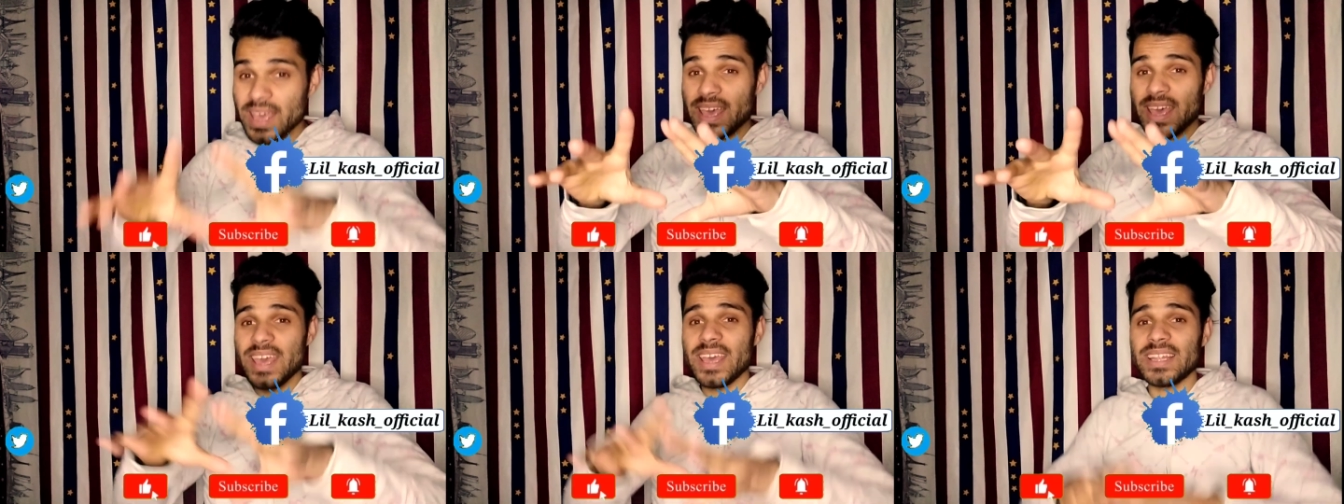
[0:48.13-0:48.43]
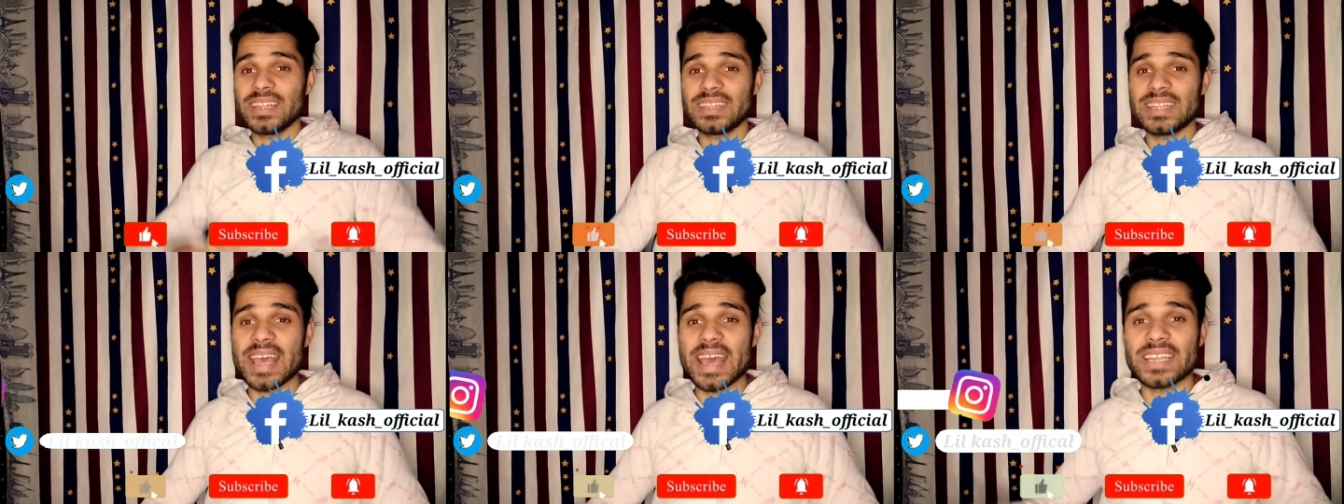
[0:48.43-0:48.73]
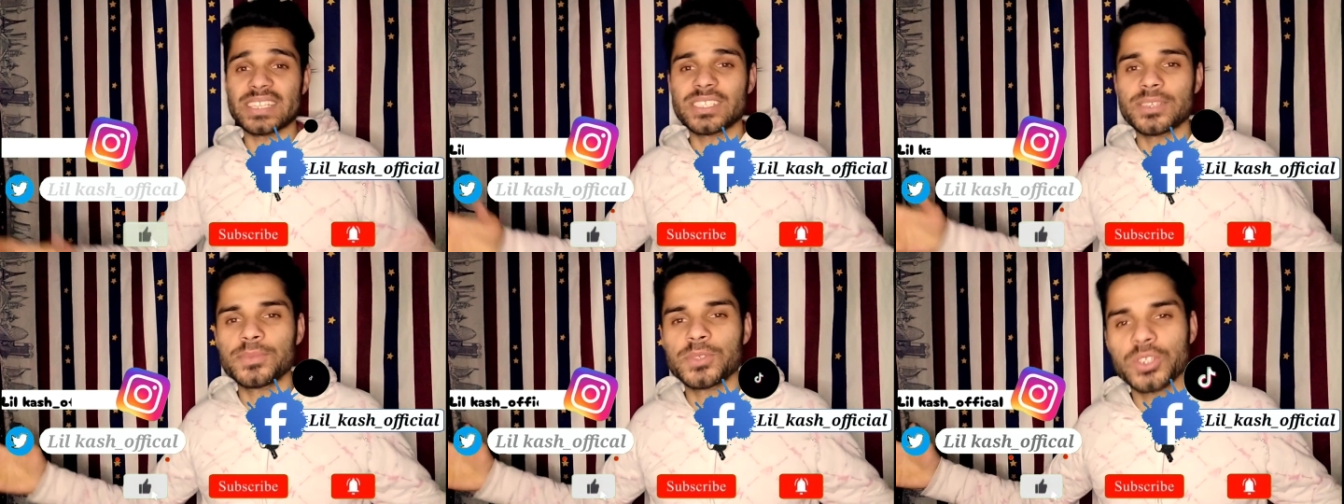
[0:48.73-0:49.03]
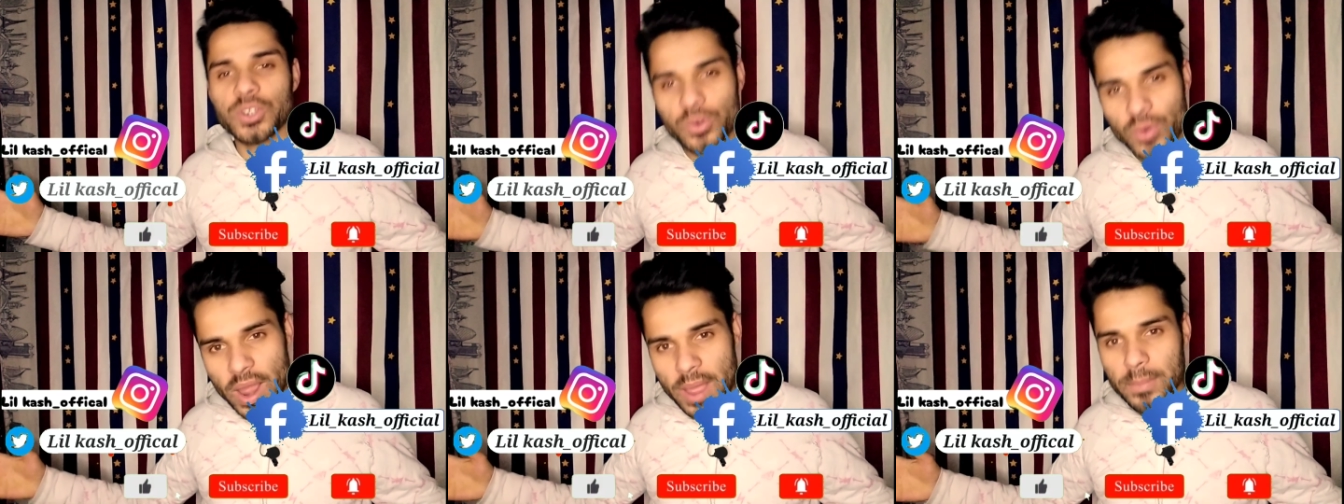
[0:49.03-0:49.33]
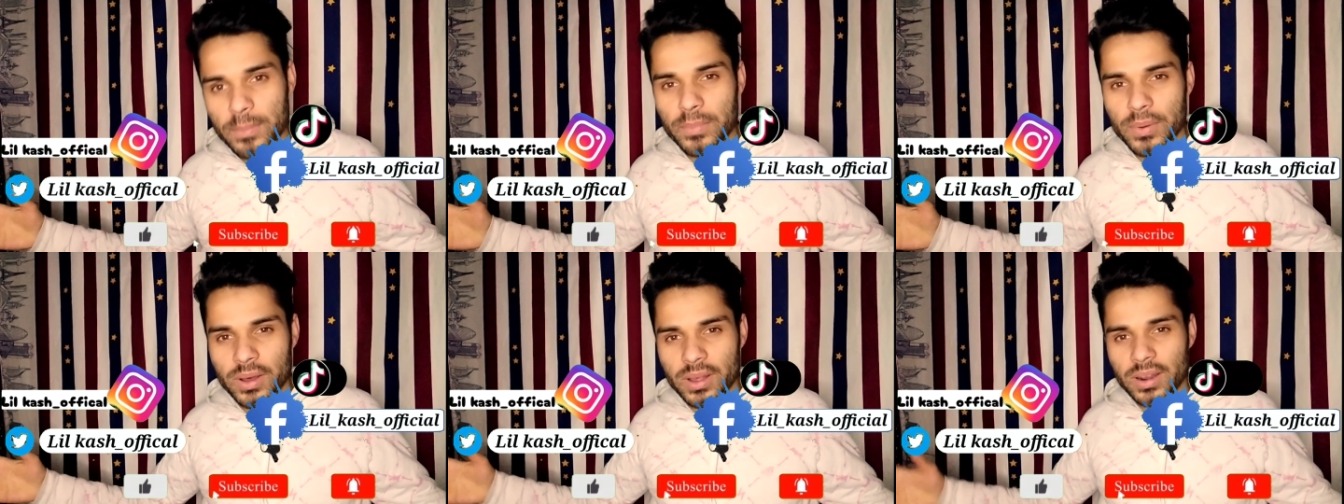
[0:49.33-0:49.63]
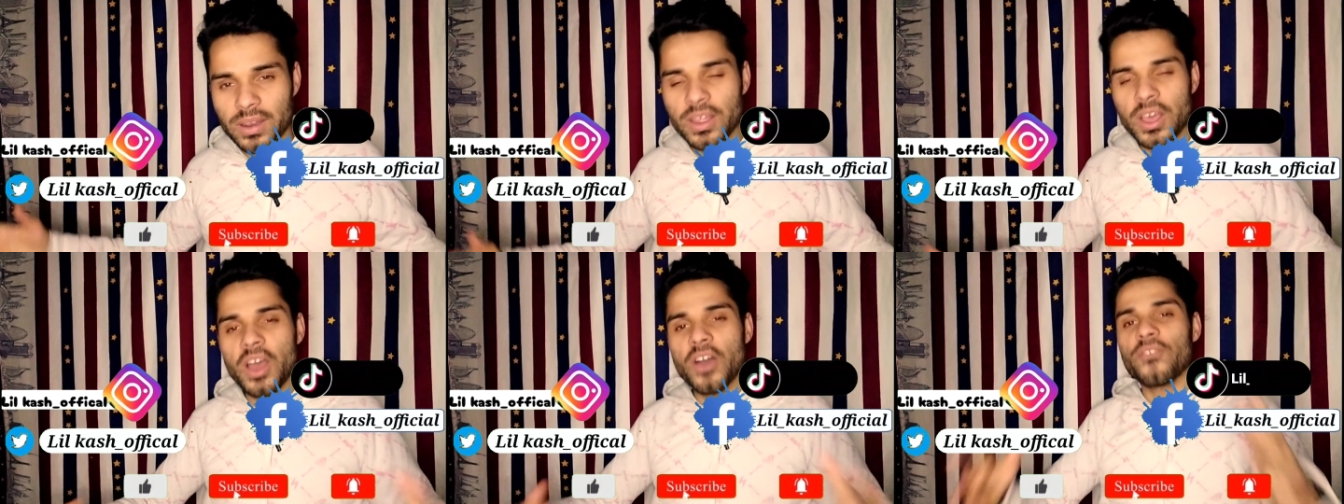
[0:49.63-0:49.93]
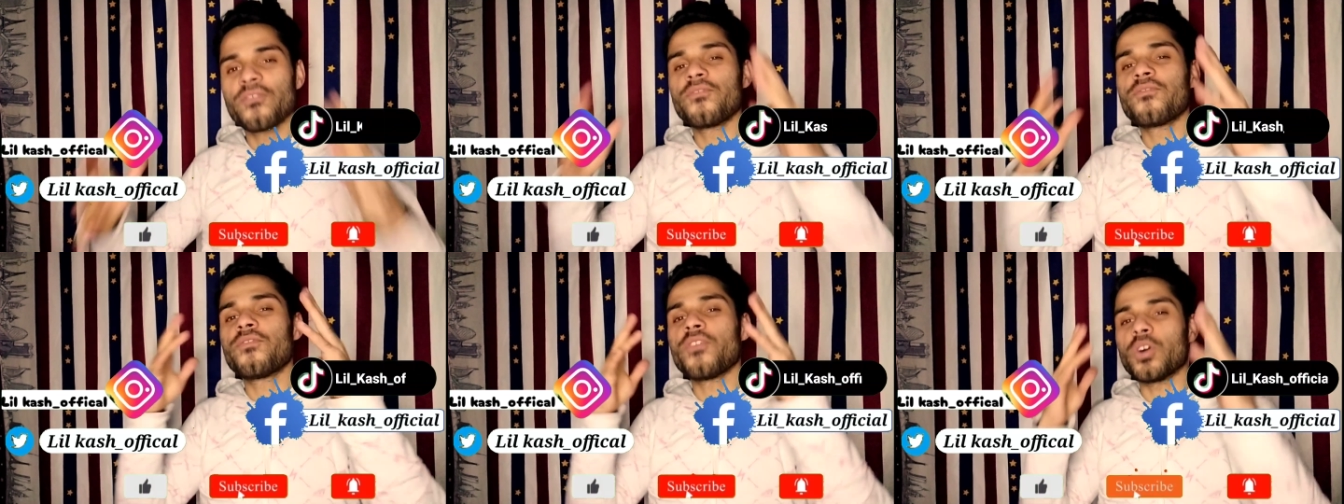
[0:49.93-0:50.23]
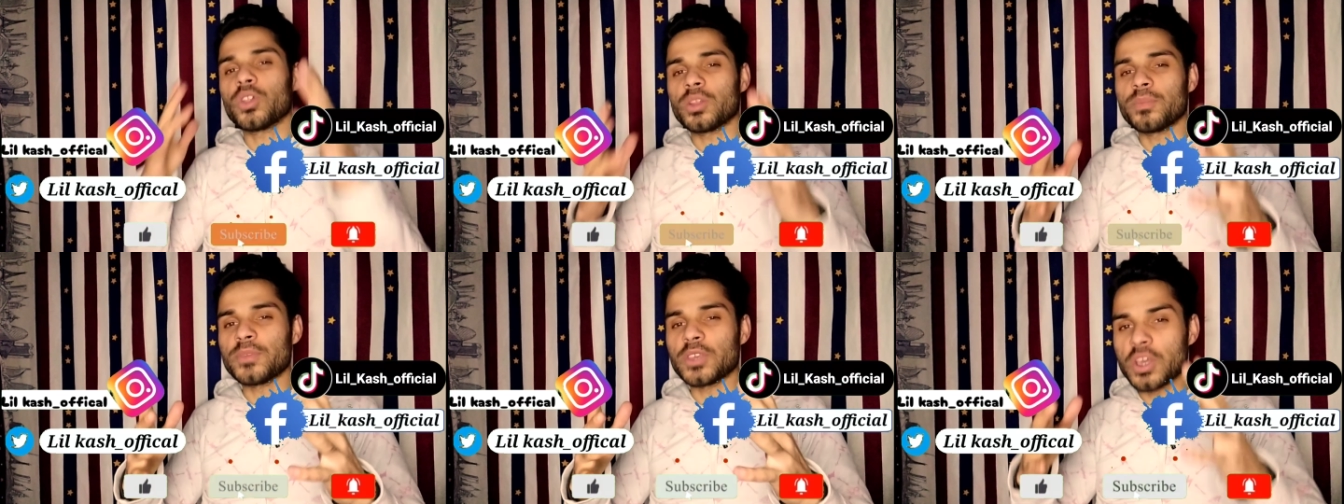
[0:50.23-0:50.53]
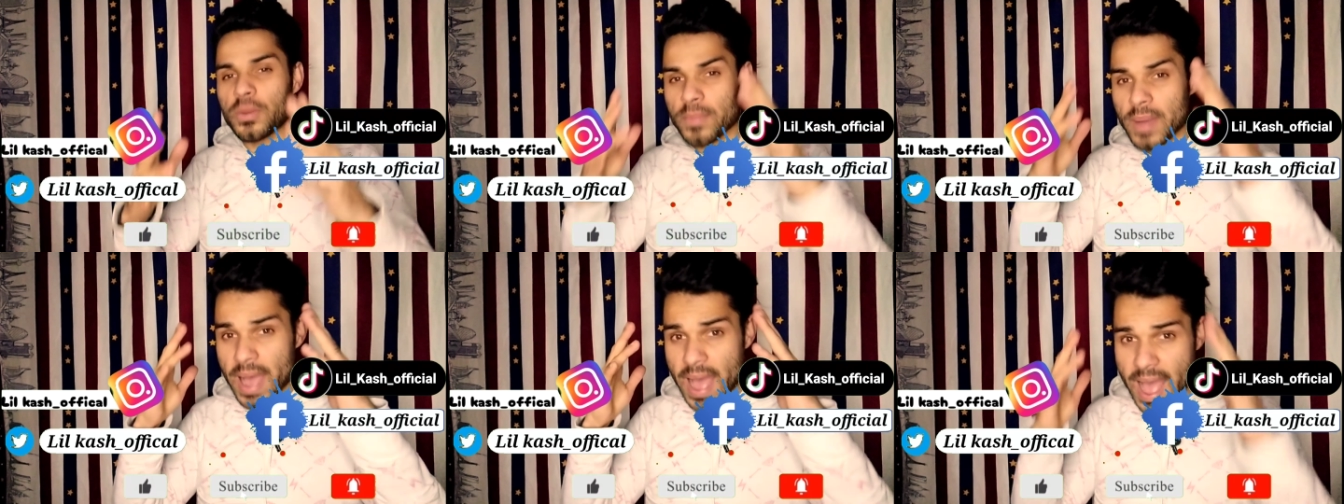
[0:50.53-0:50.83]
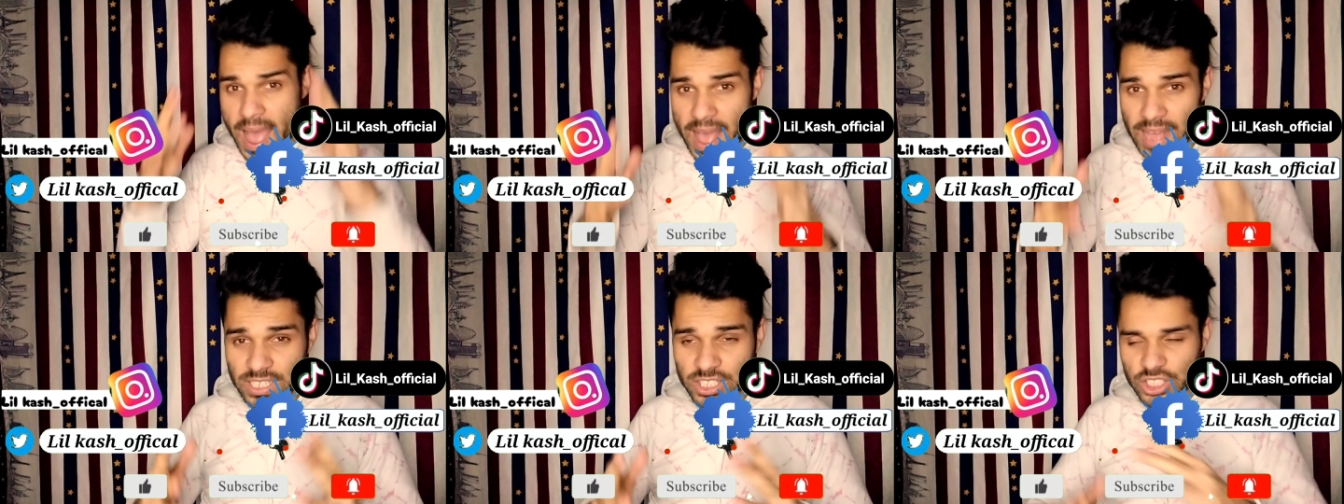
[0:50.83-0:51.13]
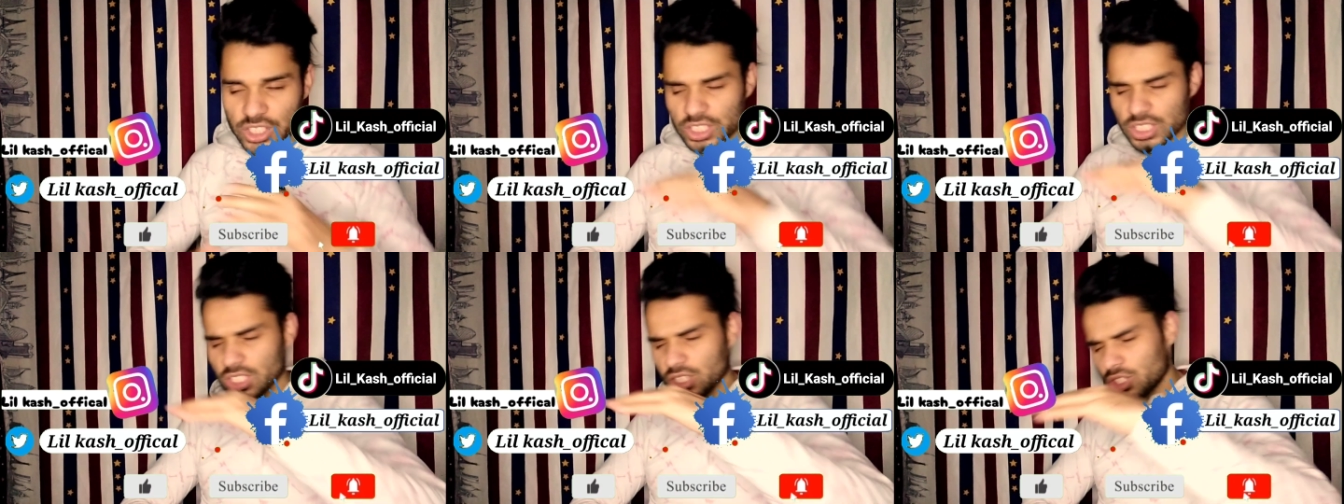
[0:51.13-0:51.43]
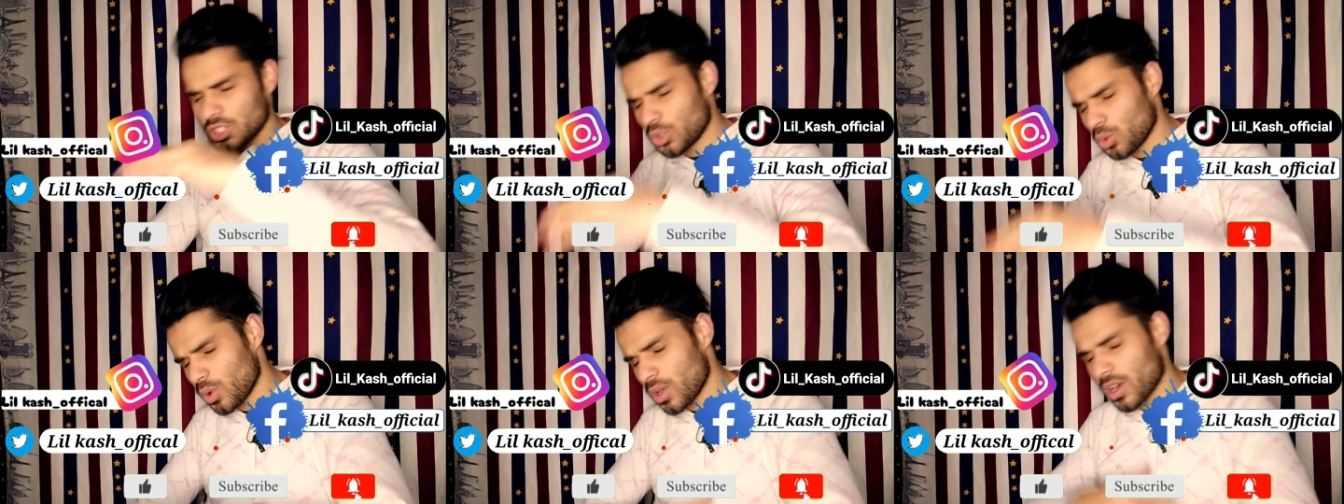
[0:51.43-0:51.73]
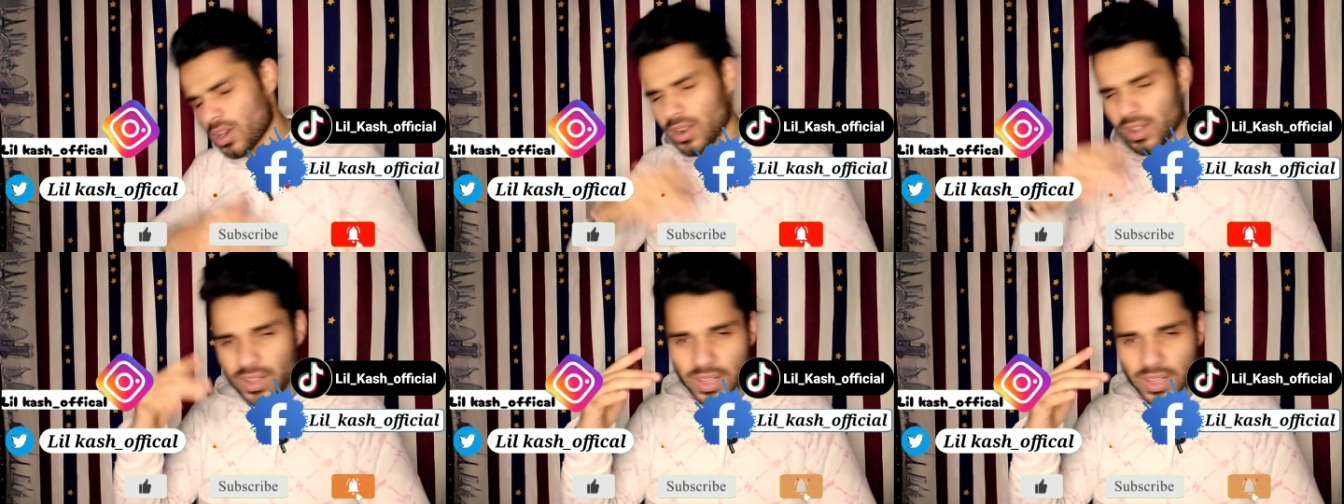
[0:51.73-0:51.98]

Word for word: hit that subscribe button, follow me on my IG and Twitter,